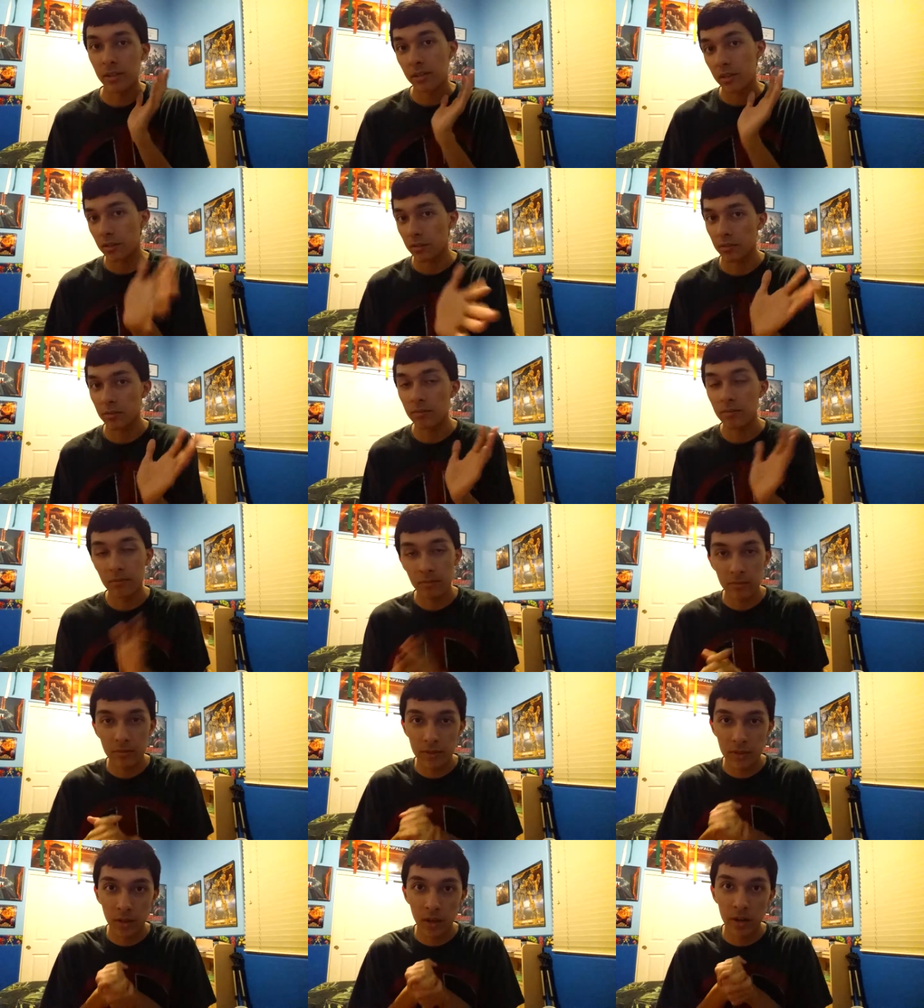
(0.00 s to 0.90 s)
So,
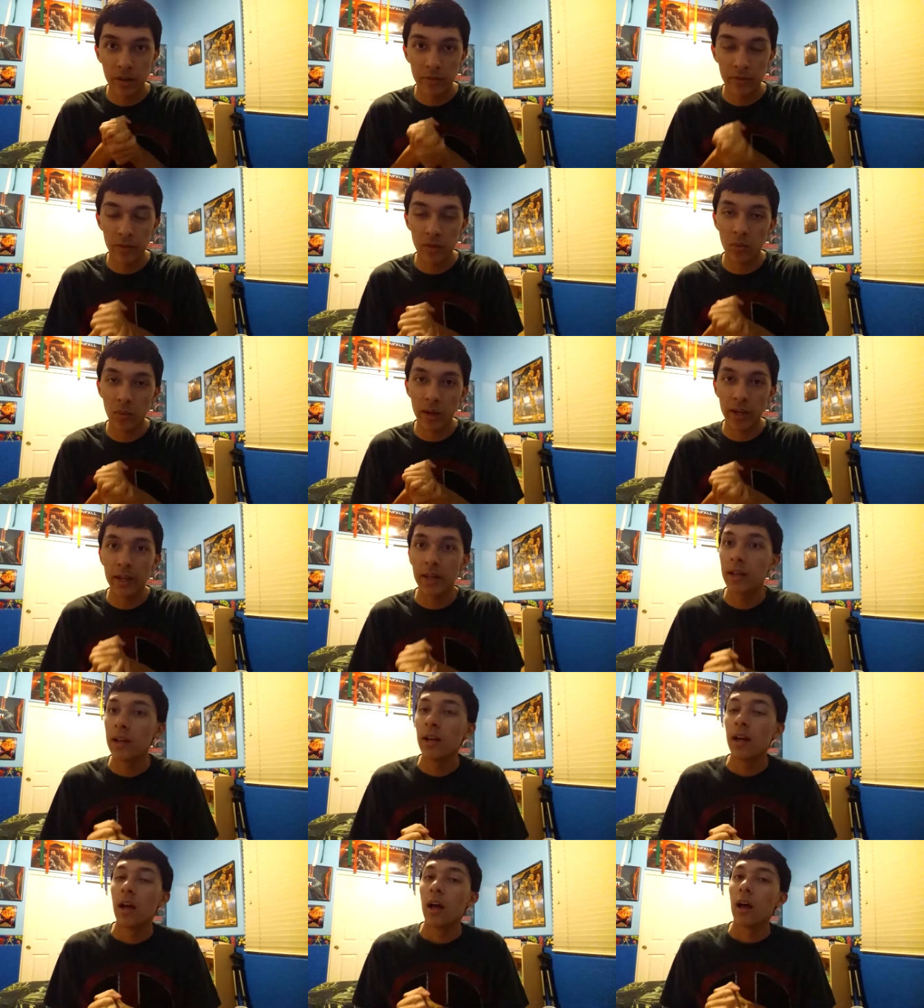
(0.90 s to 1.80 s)
sorry for the wait.
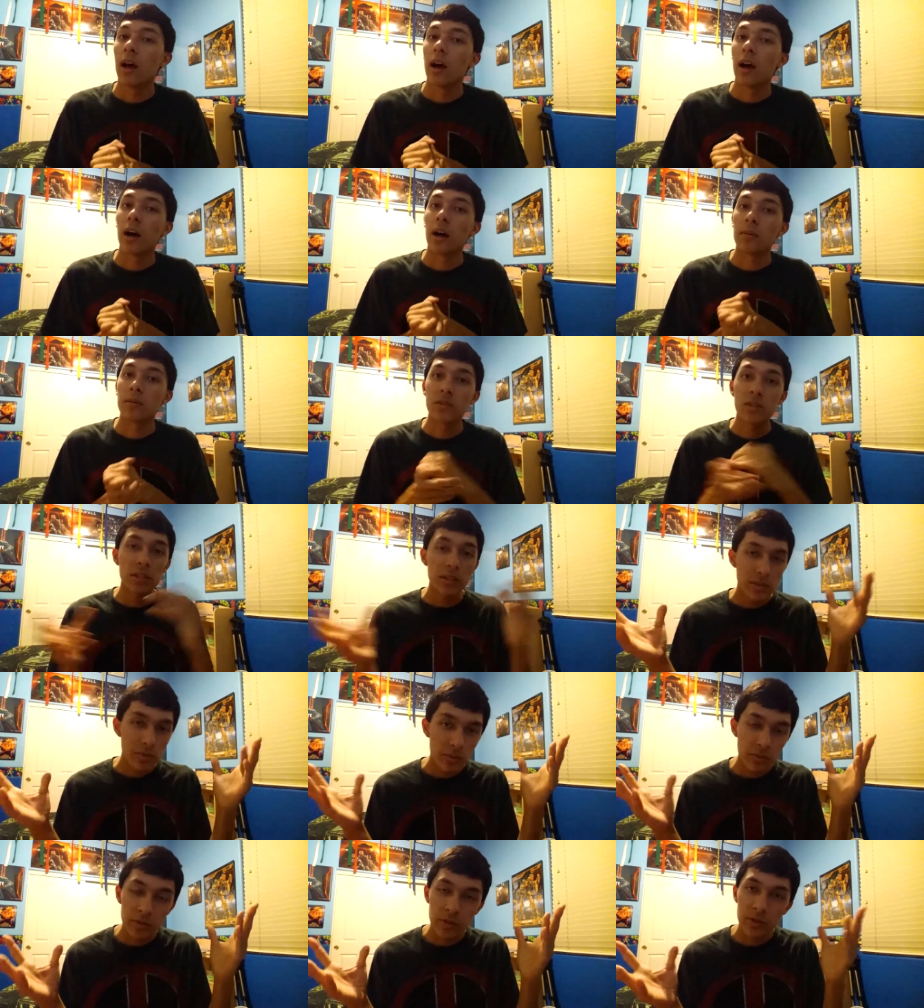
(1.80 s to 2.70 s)
So
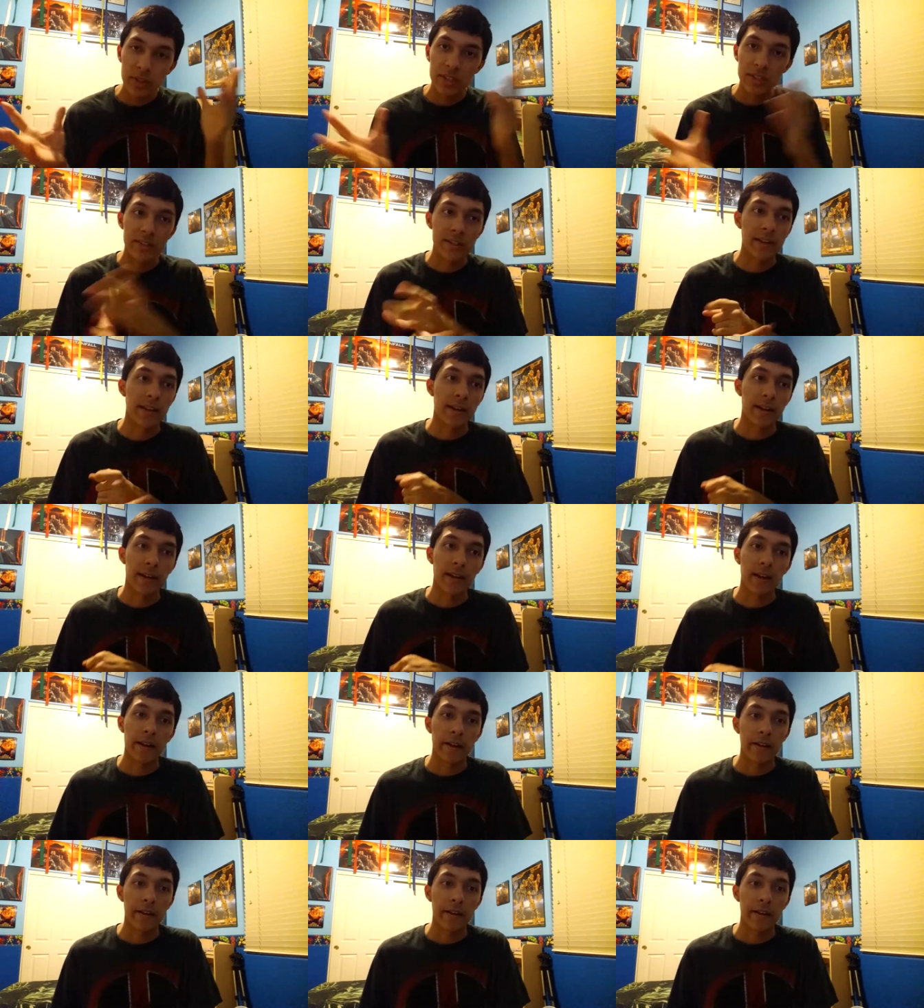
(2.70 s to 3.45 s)
let's review this thing.